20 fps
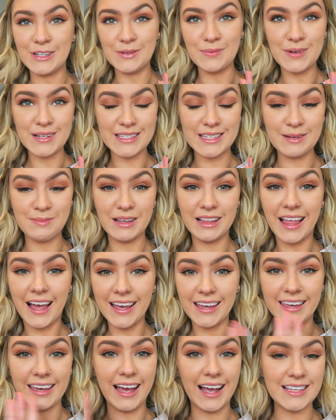I don't know what it's gonna be
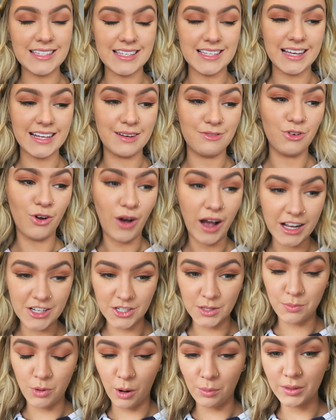like. As I said, I've not
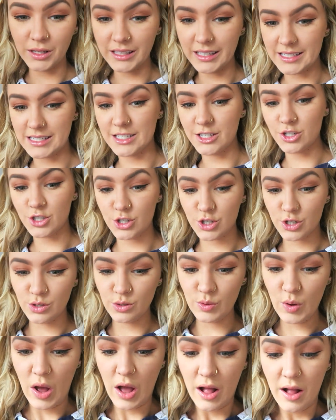actually properly listened
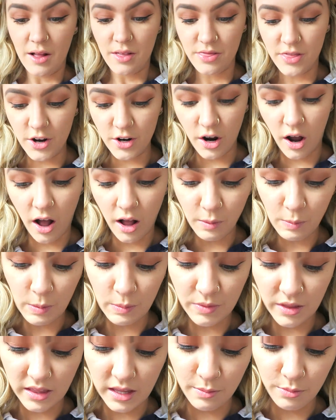to their
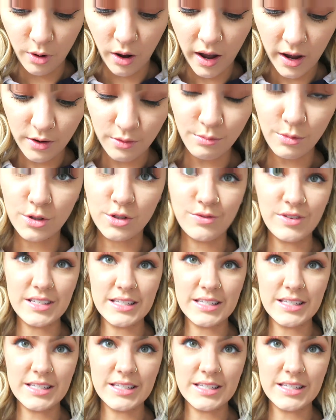album that they brought out most